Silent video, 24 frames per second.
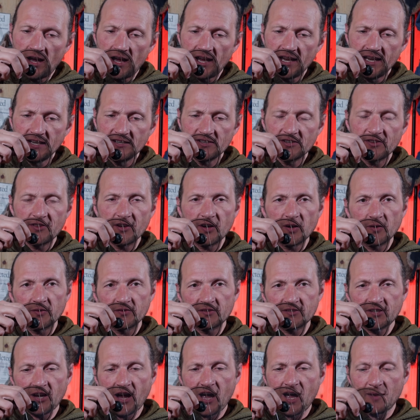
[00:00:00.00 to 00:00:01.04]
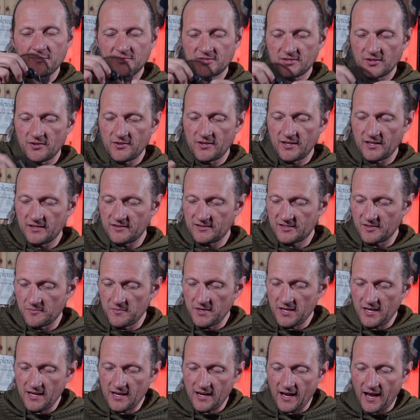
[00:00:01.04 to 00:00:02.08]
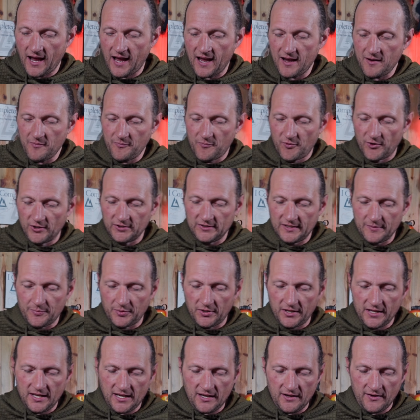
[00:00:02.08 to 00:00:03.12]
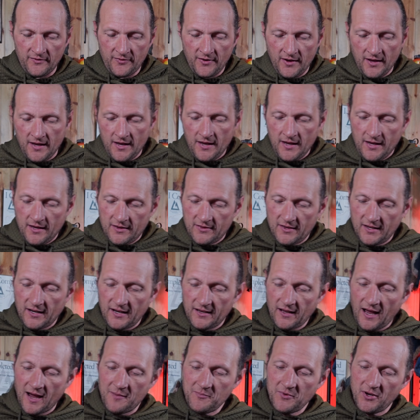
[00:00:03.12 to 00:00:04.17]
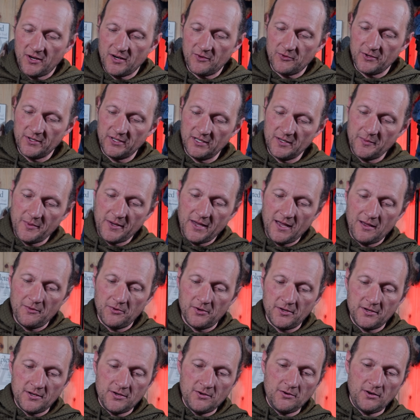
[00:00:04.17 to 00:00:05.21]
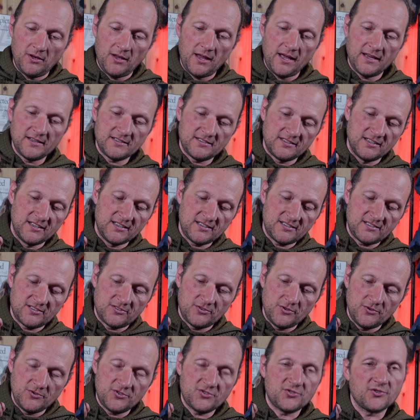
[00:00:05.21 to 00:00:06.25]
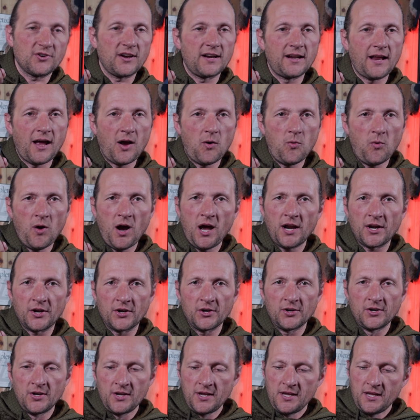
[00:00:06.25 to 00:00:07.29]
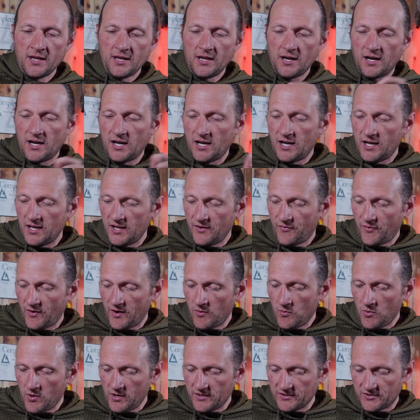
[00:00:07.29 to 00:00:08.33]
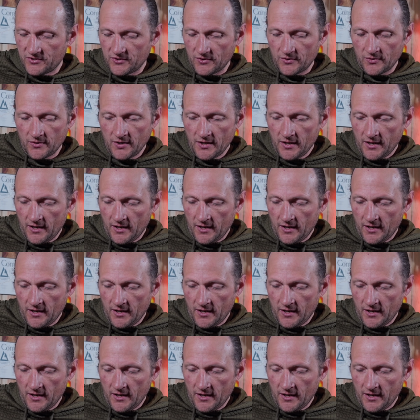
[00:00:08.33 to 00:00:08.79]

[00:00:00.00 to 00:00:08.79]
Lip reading: into their top, so that, to me, I really believe that I'm going to really be able to utilize this to strain out water if I want to.